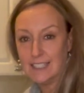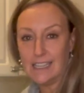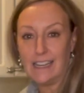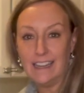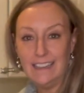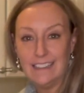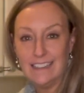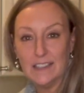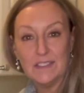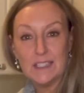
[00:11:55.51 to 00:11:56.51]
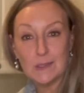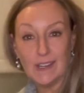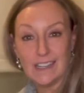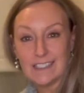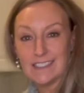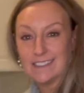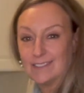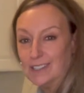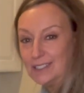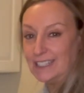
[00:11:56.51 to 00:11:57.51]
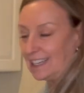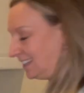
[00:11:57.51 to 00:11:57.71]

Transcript: see if this works real quick.